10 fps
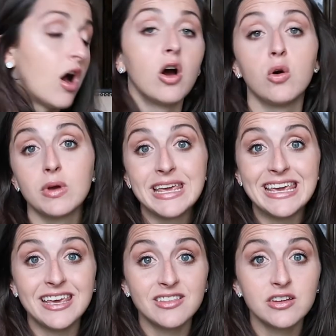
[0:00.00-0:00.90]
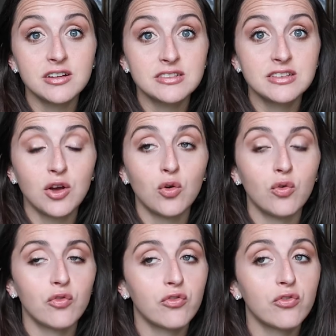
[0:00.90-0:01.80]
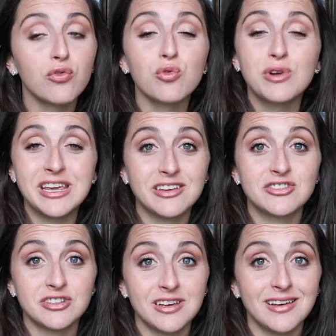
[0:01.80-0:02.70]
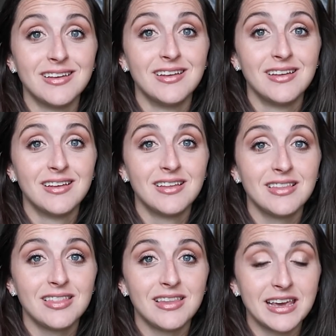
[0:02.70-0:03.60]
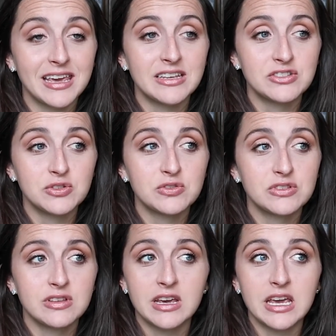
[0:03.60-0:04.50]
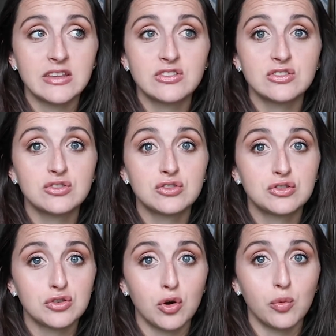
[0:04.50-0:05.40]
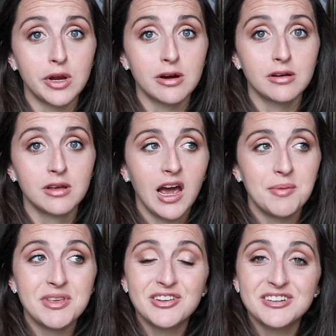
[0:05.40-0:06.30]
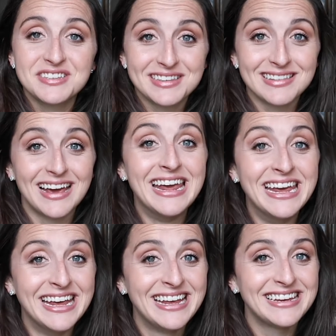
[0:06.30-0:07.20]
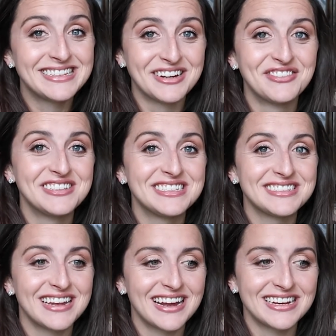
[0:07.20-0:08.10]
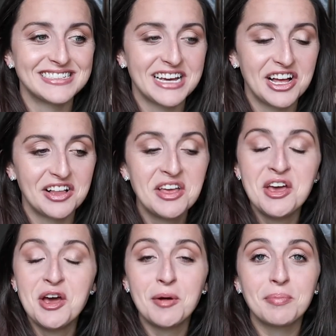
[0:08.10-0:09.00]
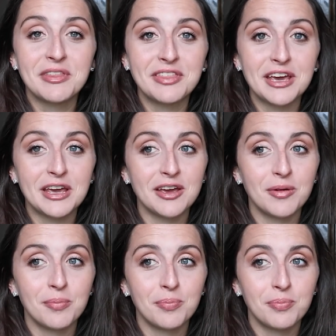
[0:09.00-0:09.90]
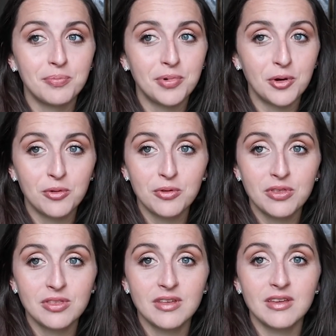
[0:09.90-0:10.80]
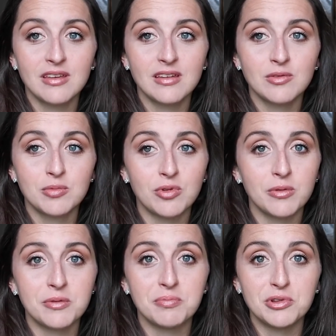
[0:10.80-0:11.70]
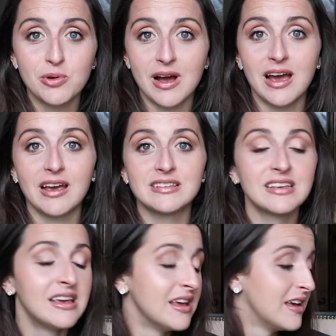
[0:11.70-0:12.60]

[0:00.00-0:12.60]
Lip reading: Oh, he looks freakishly like Jesus. Like it's so weird. I mean, there's slight differences that I can tell, but they both were born with blue eyes.